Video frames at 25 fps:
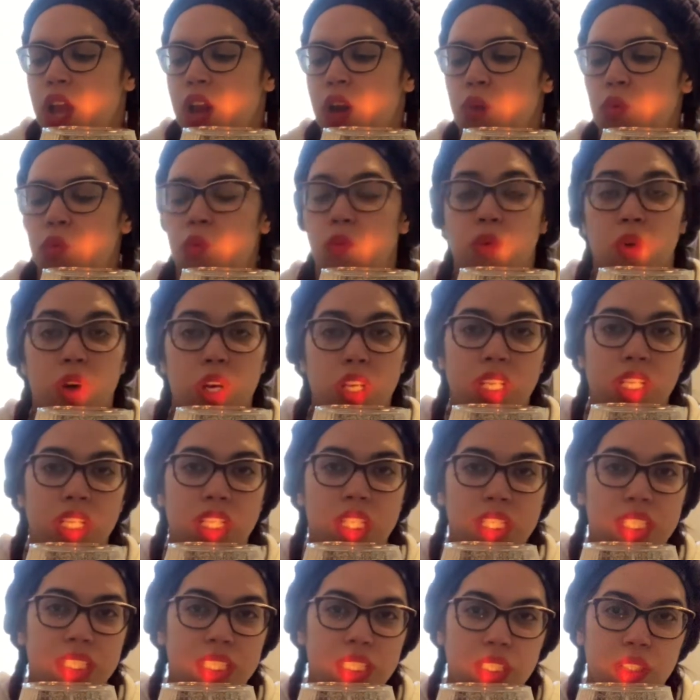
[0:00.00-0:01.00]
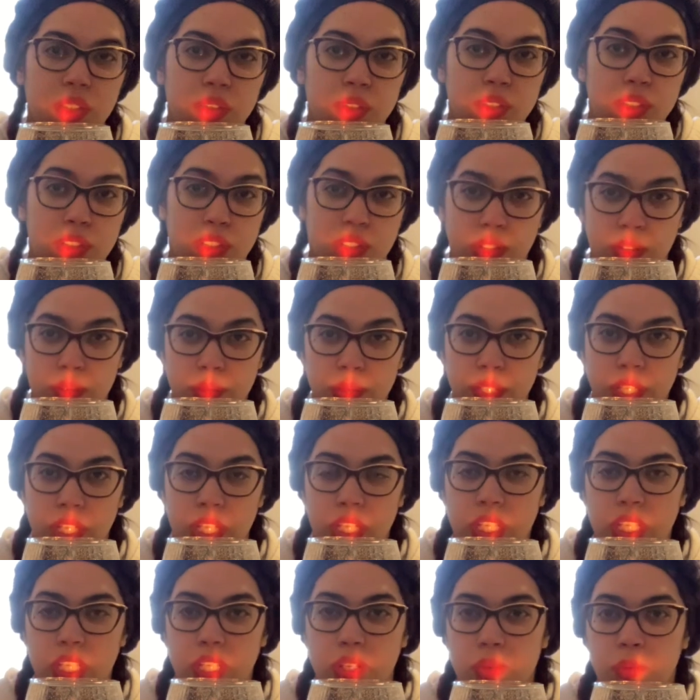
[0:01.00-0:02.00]
what it is that you're
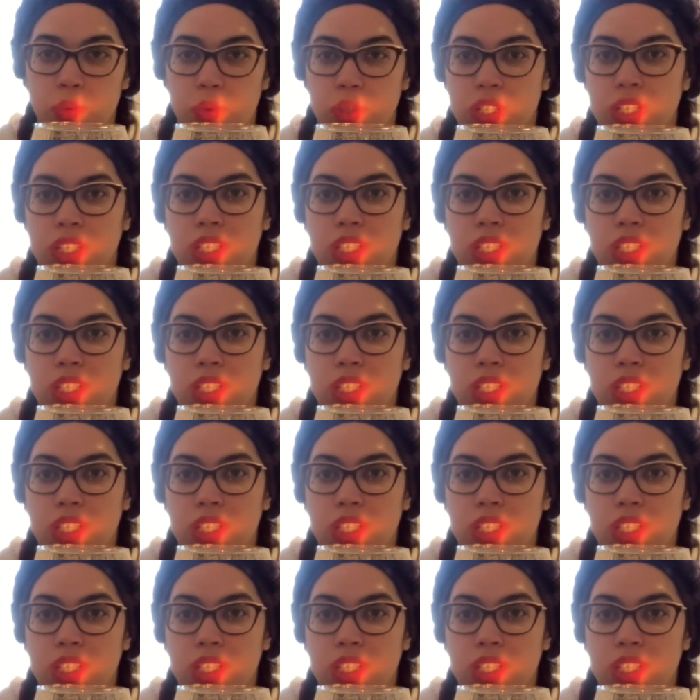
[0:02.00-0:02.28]
donating or what